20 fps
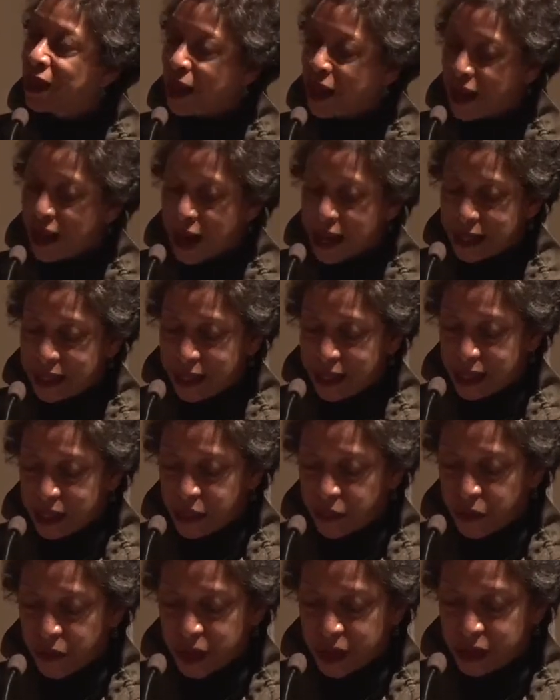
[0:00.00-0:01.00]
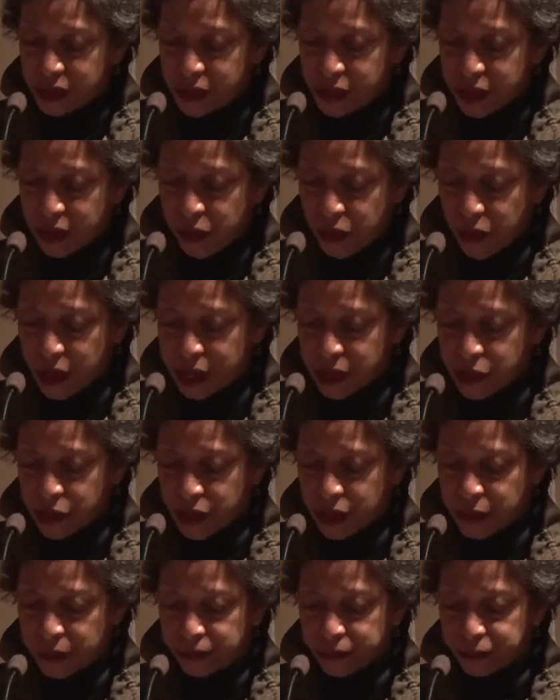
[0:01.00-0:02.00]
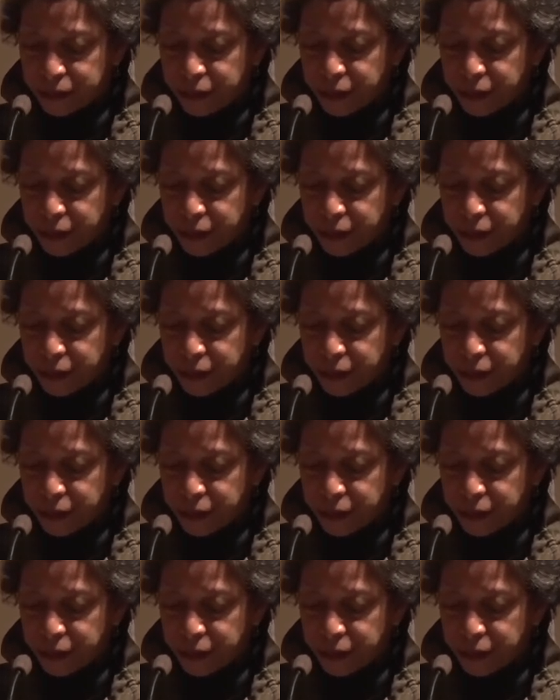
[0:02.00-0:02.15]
and ideas for consideration.